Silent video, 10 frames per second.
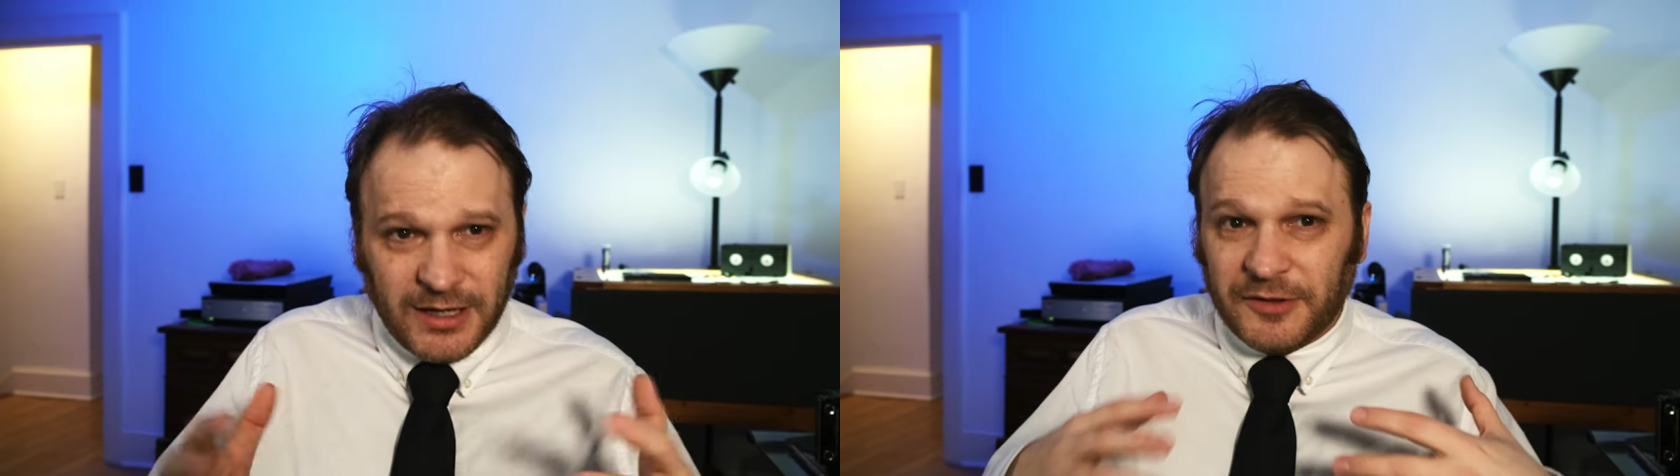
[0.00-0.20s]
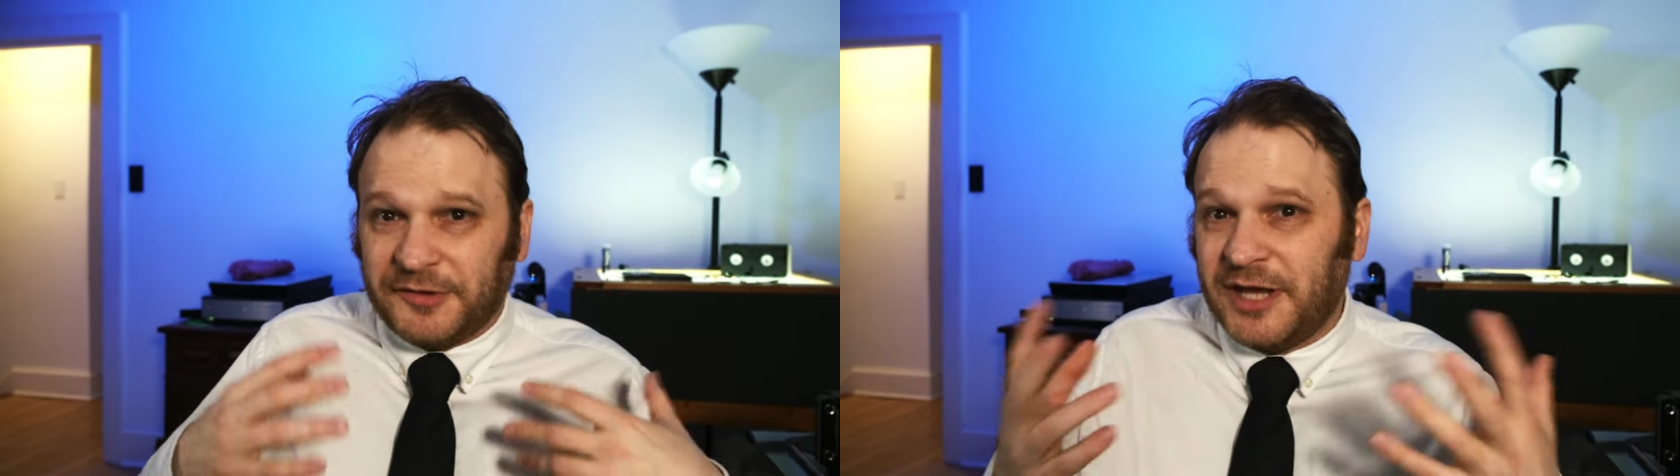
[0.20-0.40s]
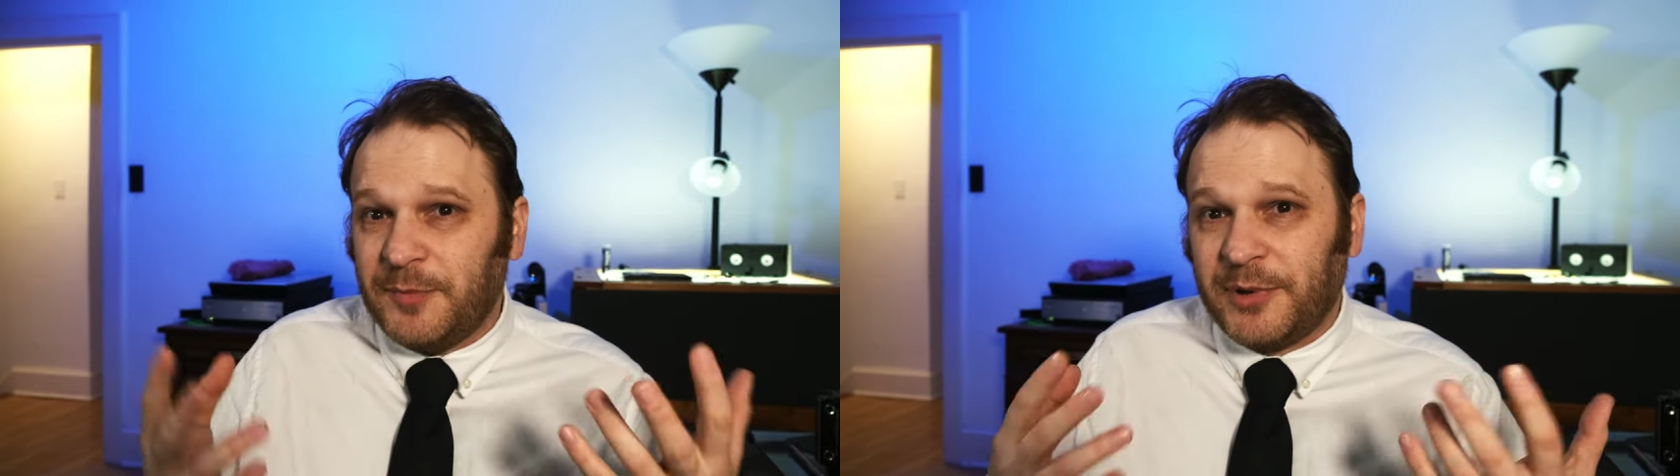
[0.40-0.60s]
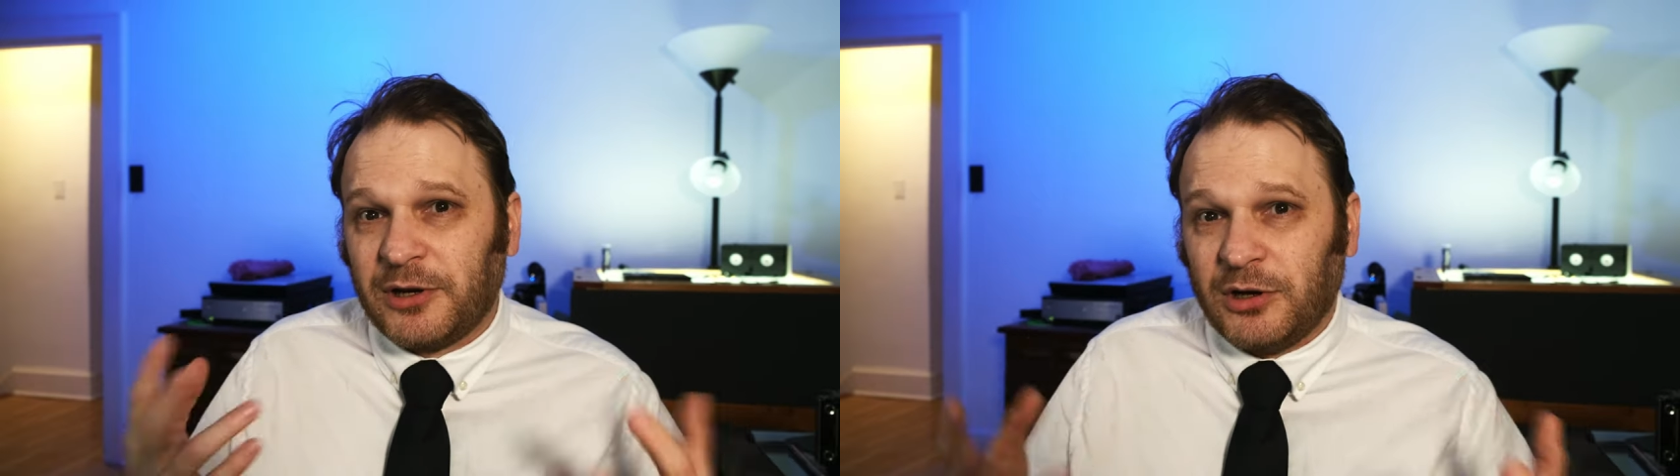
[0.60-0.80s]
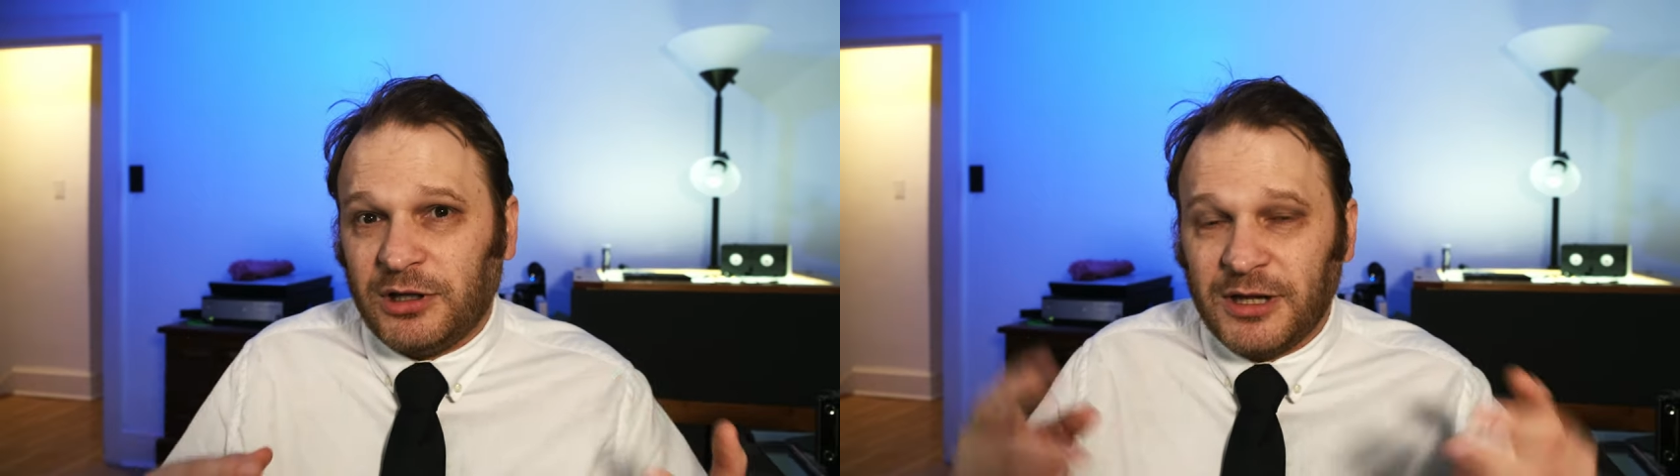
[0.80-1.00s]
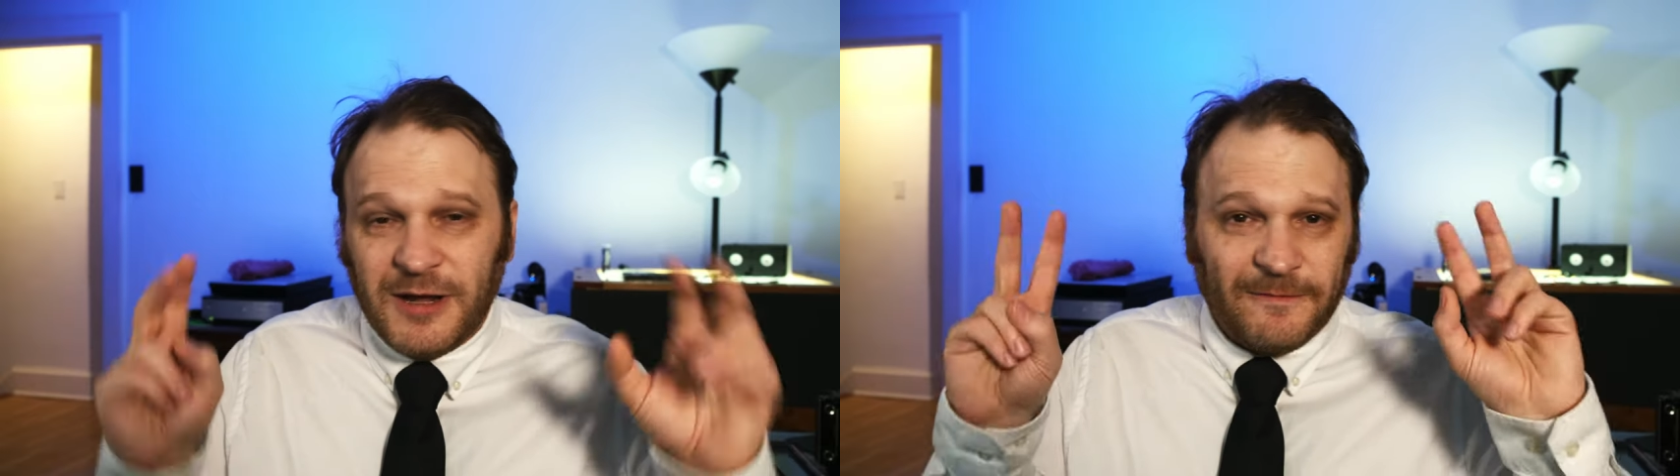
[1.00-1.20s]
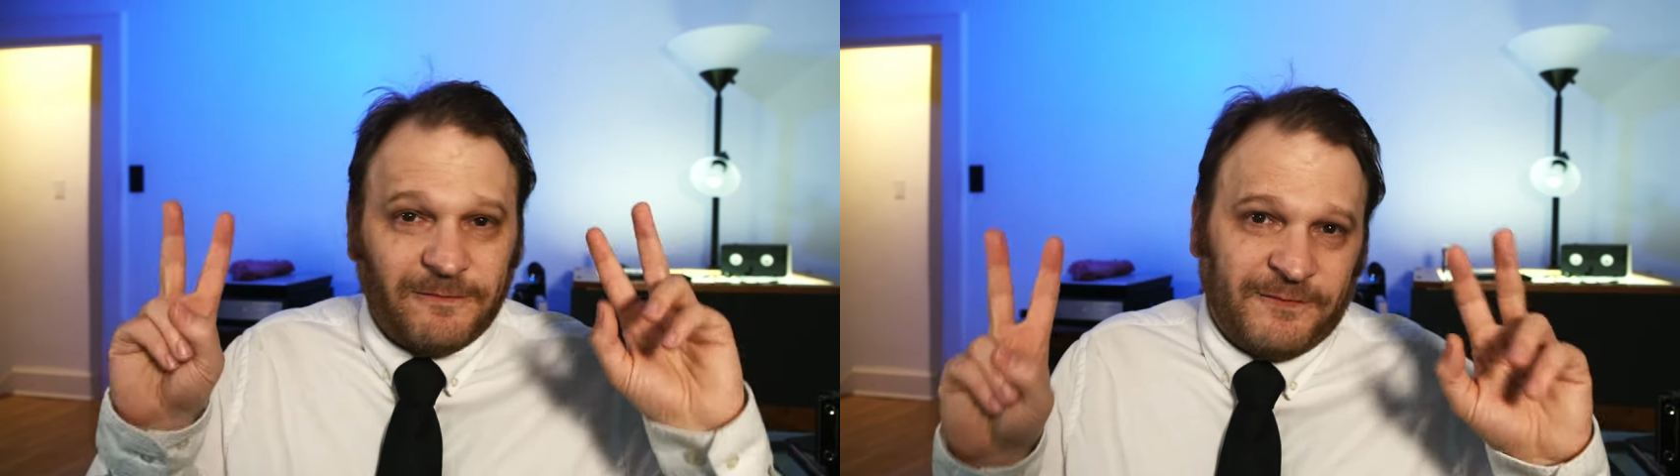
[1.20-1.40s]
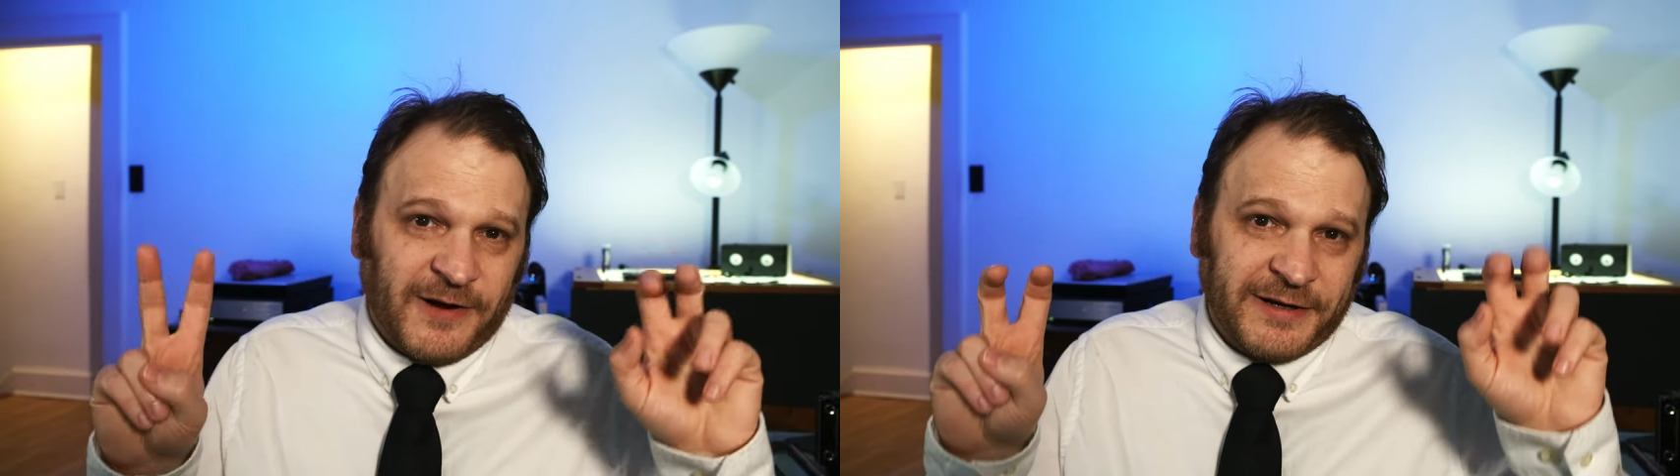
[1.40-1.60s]
the typical
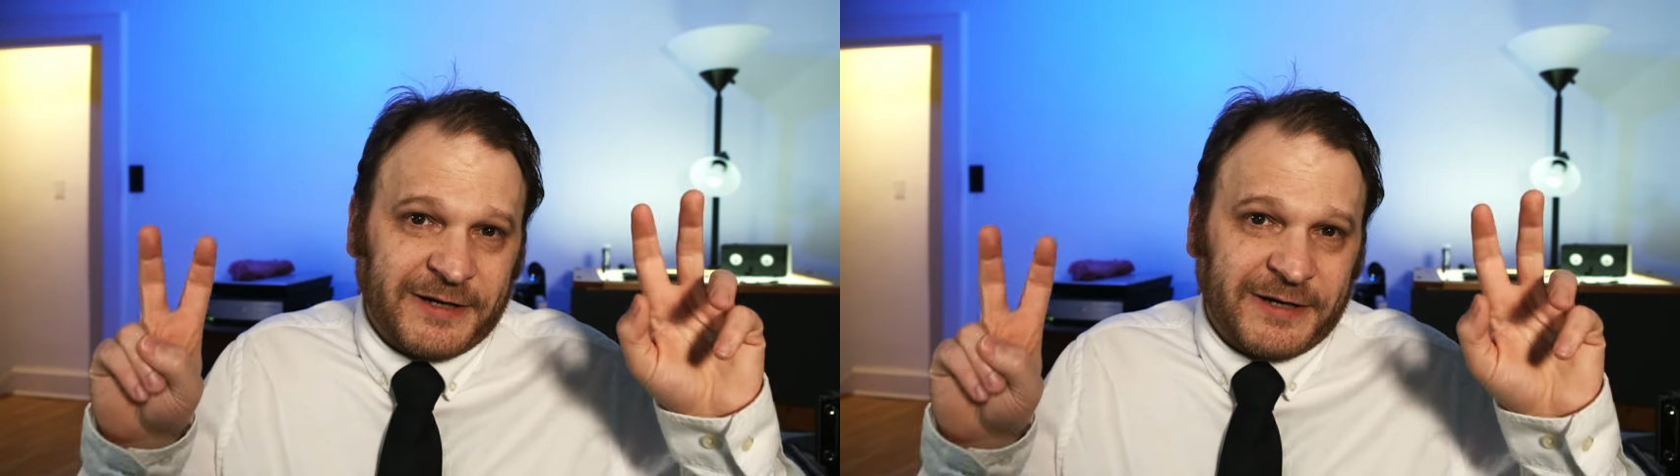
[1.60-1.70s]
fun